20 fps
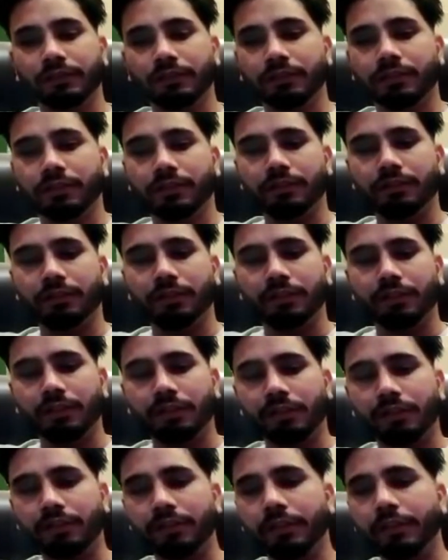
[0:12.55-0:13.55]

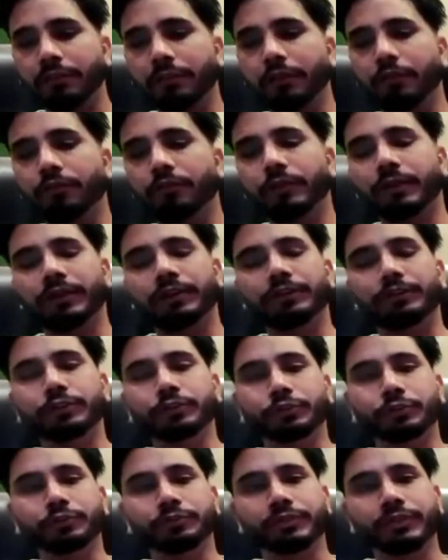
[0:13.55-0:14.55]
The name of my
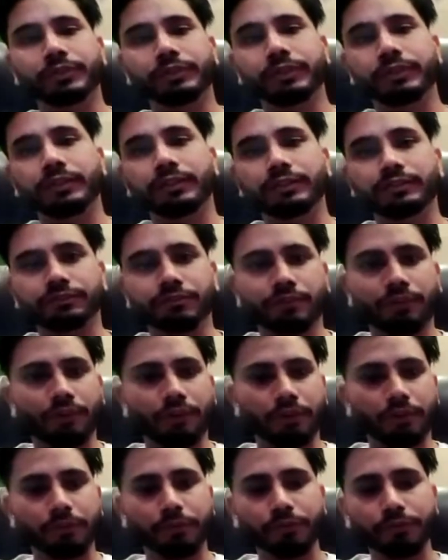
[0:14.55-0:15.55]
YouTube channel is
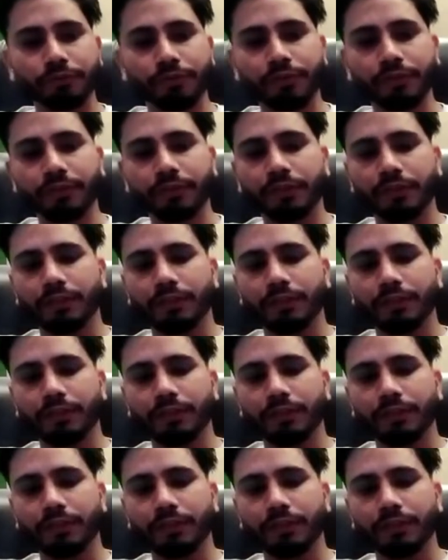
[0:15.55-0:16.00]
Hawk Music.